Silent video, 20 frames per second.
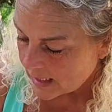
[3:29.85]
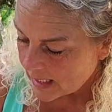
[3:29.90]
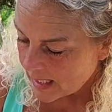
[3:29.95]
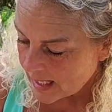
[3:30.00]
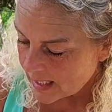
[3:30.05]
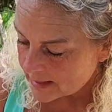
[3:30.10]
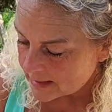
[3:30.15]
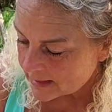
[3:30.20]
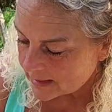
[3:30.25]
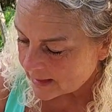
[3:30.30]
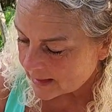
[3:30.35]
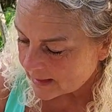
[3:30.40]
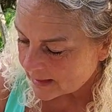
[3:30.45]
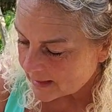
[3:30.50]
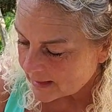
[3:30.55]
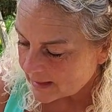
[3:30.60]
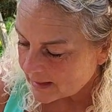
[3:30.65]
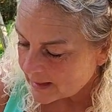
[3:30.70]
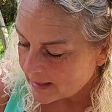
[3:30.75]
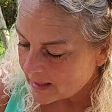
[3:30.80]
And
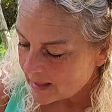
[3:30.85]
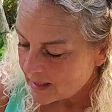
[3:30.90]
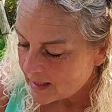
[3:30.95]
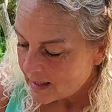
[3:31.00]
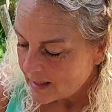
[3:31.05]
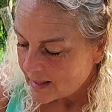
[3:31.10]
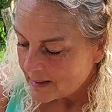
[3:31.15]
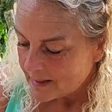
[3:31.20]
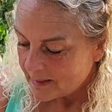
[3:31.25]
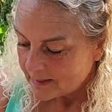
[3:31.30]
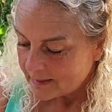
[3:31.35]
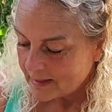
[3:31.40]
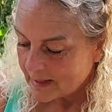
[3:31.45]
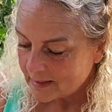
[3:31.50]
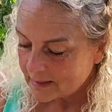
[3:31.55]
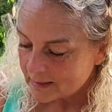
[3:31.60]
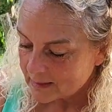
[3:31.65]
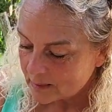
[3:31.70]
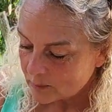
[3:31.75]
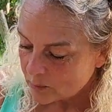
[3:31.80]
uh,
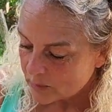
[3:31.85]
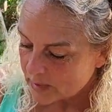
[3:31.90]
then